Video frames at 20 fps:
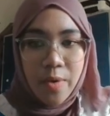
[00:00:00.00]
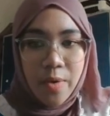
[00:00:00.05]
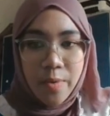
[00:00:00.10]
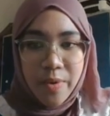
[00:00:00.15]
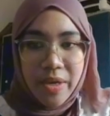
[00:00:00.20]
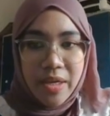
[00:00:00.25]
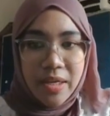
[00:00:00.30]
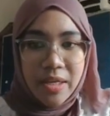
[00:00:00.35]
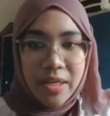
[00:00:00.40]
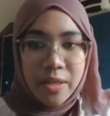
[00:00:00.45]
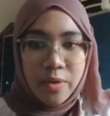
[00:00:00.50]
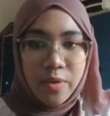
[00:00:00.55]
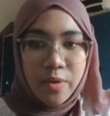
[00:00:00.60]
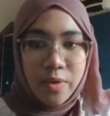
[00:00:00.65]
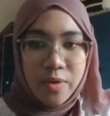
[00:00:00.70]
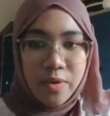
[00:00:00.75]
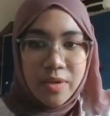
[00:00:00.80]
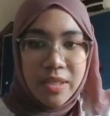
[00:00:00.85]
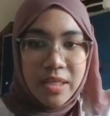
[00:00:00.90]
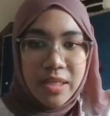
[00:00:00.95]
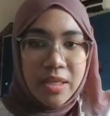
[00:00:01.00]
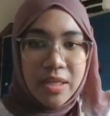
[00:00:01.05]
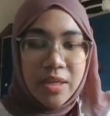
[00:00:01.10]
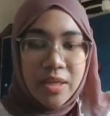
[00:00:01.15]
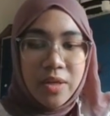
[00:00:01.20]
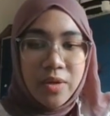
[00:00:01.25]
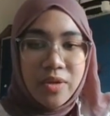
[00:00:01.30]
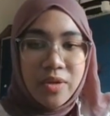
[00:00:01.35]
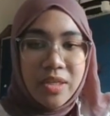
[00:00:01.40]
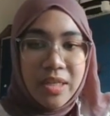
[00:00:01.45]
We need to use a
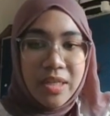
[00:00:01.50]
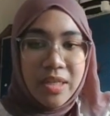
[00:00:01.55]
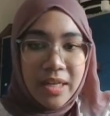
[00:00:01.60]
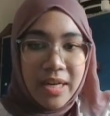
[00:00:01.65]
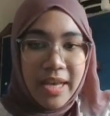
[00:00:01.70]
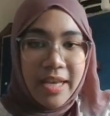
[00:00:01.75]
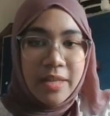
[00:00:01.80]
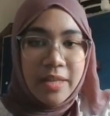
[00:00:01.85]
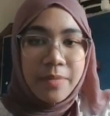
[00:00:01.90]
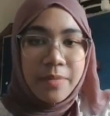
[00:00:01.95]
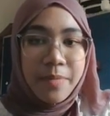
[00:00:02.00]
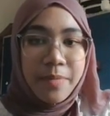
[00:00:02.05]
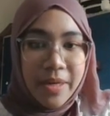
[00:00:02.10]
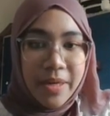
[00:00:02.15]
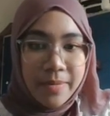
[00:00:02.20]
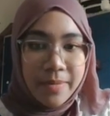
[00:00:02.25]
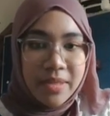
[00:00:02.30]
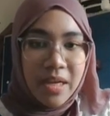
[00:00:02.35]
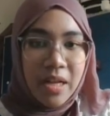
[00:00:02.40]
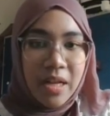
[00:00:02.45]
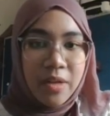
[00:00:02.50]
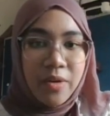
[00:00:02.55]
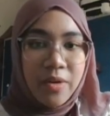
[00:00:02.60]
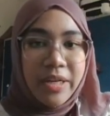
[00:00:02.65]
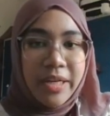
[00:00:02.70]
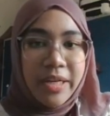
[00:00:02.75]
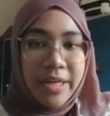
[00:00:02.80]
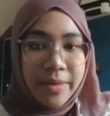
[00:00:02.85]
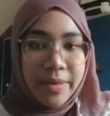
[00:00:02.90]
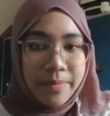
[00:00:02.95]
Kruskal and Prim's
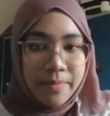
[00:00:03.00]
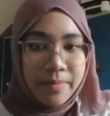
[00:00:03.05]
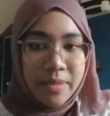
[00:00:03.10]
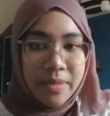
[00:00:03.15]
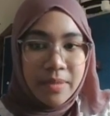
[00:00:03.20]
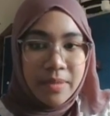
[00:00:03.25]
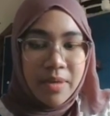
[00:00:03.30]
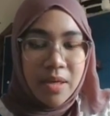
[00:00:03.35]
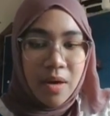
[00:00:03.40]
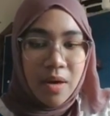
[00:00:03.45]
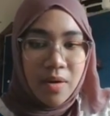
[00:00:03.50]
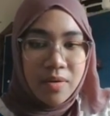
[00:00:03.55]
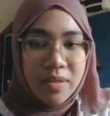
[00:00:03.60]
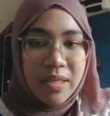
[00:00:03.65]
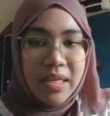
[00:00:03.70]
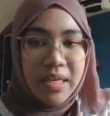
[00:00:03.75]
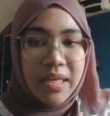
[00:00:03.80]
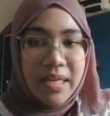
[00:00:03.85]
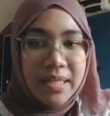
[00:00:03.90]
algorithms because